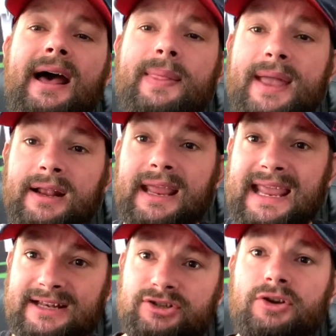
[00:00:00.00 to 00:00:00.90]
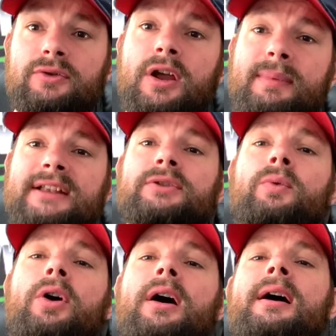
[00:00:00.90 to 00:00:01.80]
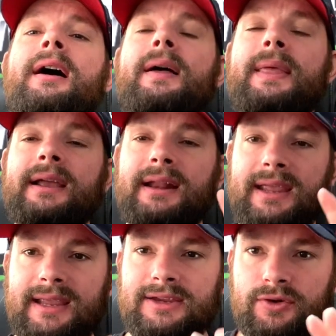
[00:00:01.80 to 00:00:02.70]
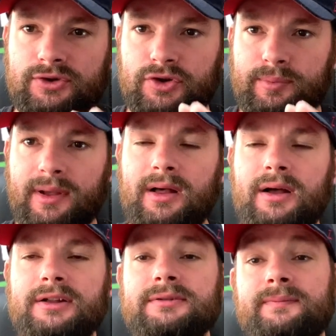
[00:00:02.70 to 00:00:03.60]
and they're going to hit you no matter what. And they're going to hit you super hard.